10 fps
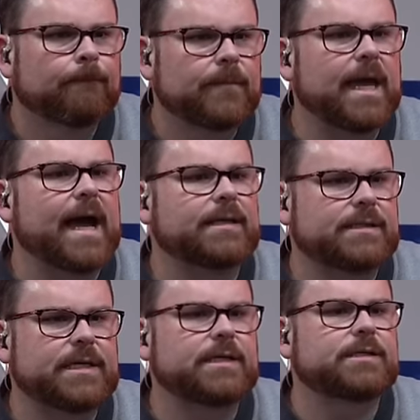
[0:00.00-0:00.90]
Yeah,
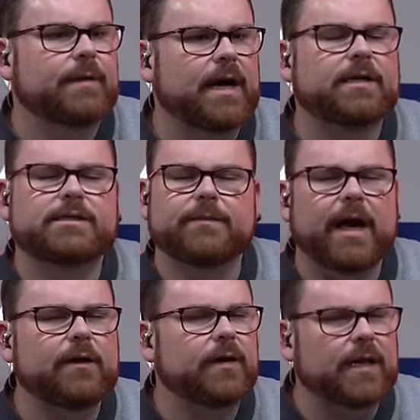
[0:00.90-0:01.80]
see,
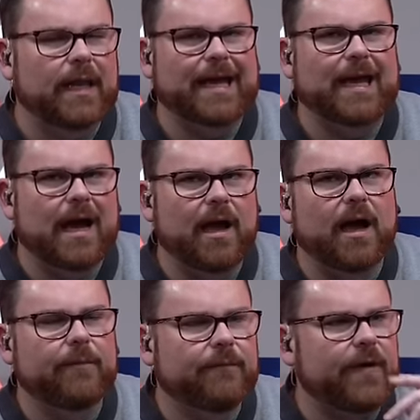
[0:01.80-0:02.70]
Deminder, like,
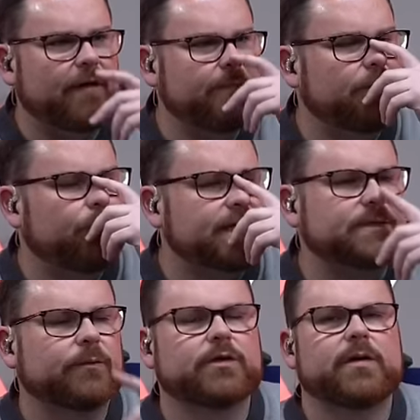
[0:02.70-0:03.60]
I, i have been
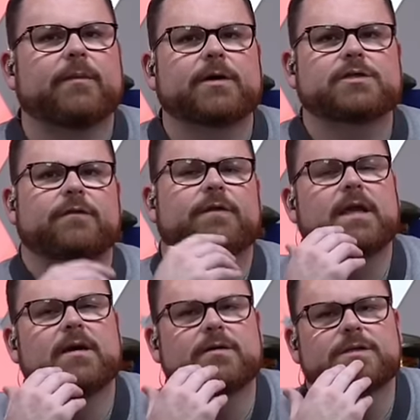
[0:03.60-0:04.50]
impressed. We're doing a bunch of
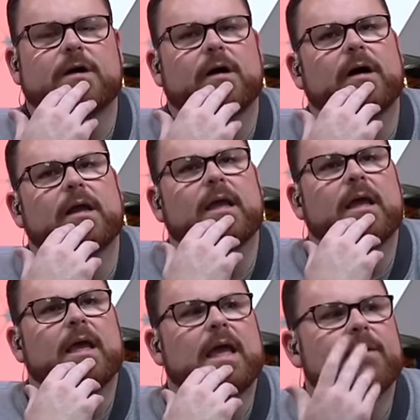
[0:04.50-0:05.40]
videos on
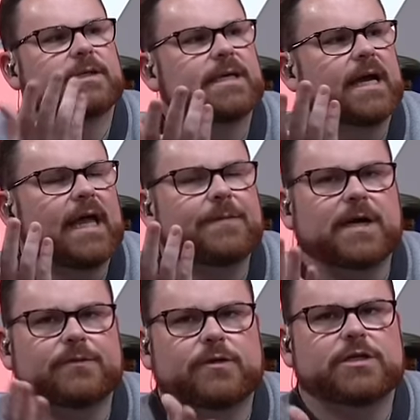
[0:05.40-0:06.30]
MSI
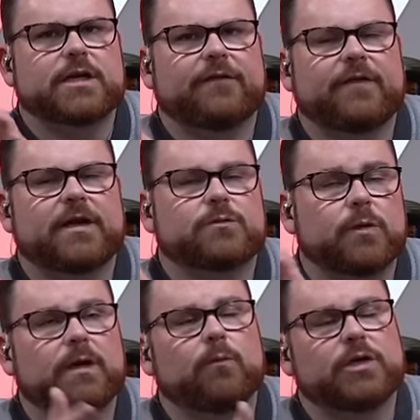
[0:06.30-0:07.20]
laptops. We just got finished.
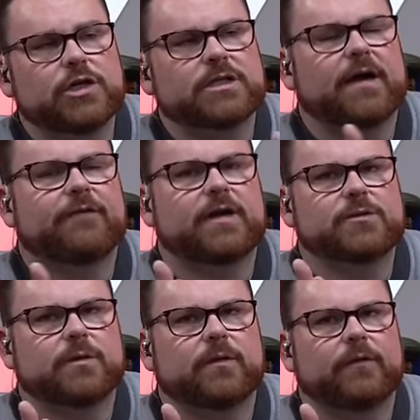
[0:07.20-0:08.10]
We, we just got
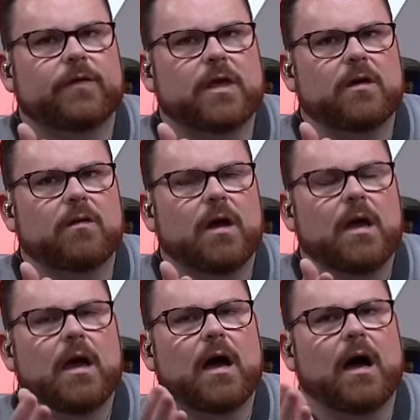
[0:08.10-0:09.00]
finished with the review
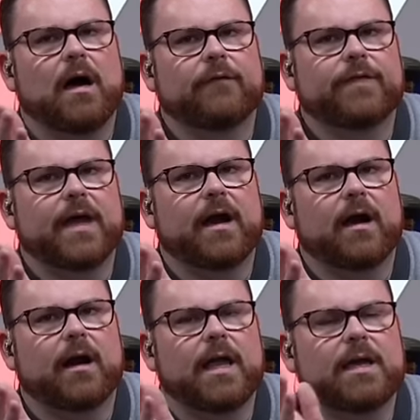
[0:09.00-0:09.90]
of
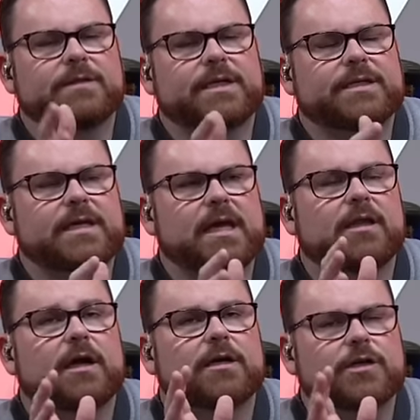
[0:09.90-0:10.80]
their
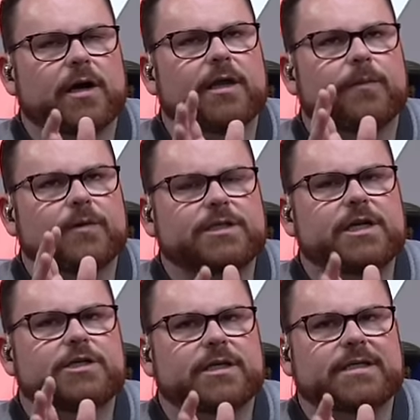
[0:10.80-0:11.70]
M16, their, sorry, their
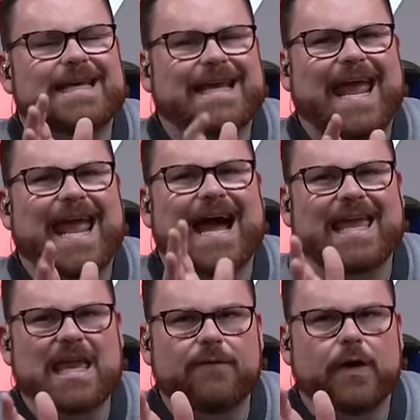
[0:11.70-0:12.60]
Prestige 16
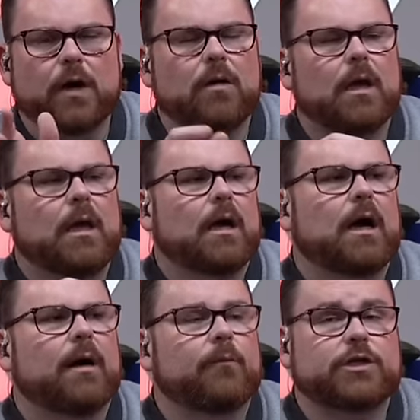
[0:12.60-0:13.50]
AI Evo,
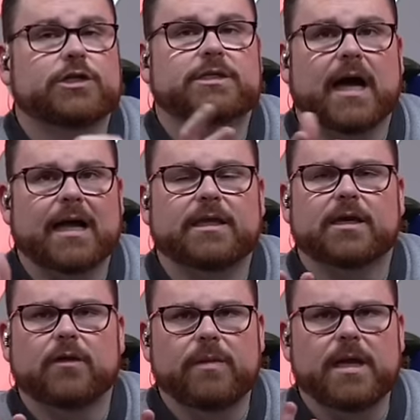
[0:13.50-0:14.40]
um, which has got the
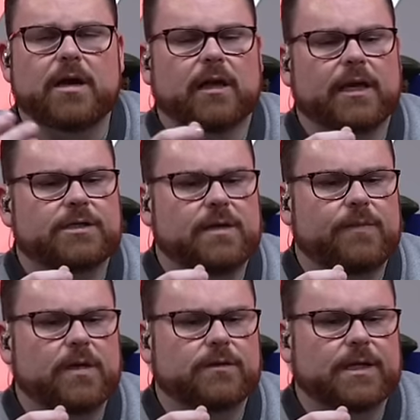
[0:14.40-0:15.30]
new Meteor Lake
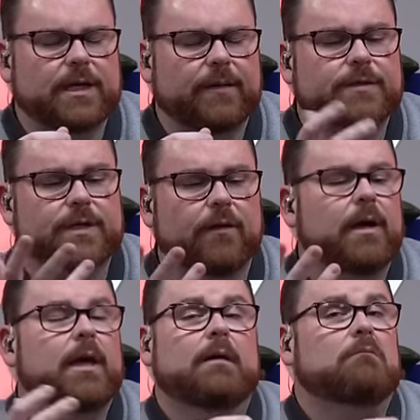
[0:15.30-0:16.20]
CPUs in them. So
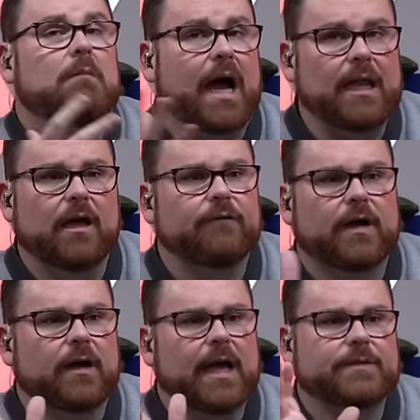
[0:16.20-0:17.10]
I love
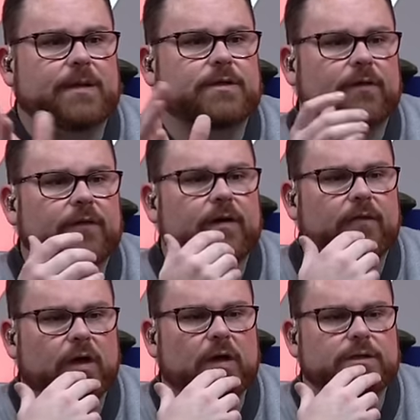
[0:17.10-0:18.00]
their laptops. They're very,
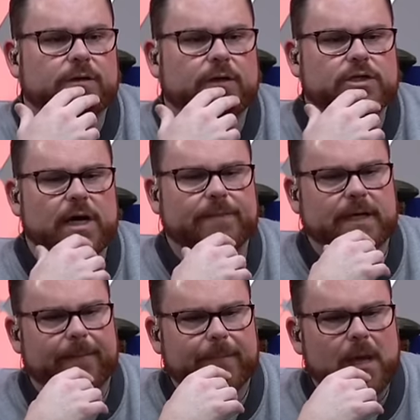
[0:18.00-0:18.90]
very good. So good job,
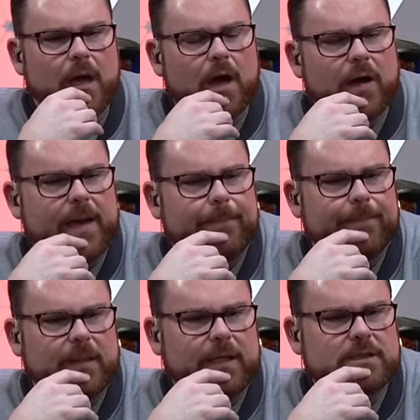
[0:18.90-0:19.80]
Tom. Okay,
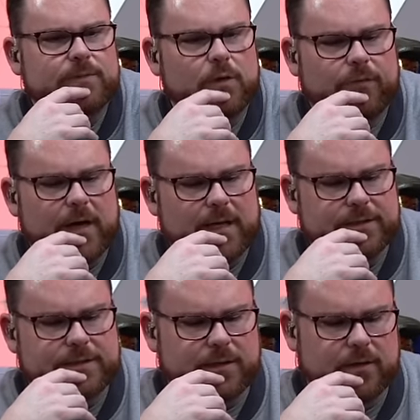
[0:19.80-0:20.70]
Let's move on
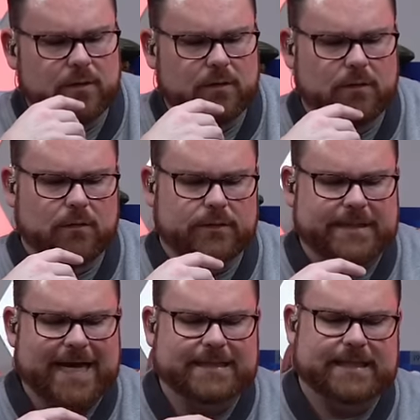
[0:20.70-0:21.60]
to
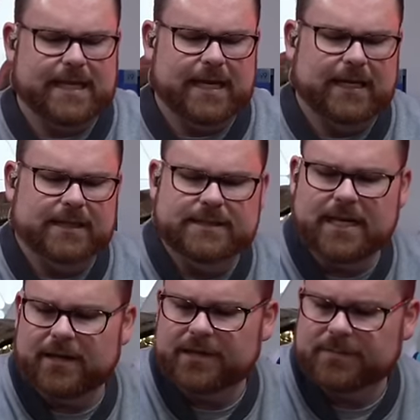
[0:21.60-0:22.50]
testing and let's
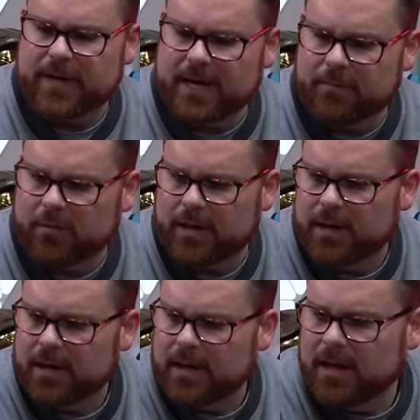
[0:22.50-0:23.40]
see how this bad boy
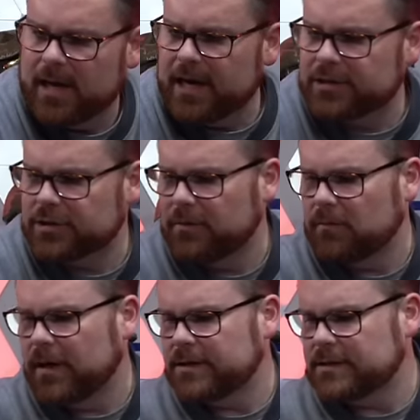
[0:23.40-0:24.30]
actually
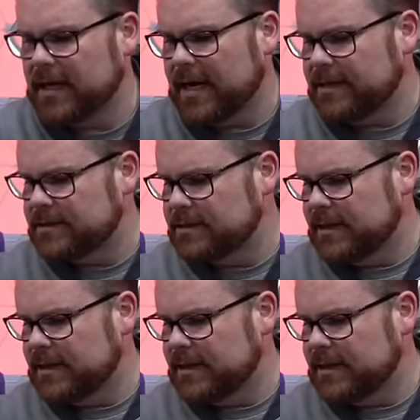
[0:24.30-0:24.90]
runs, guys.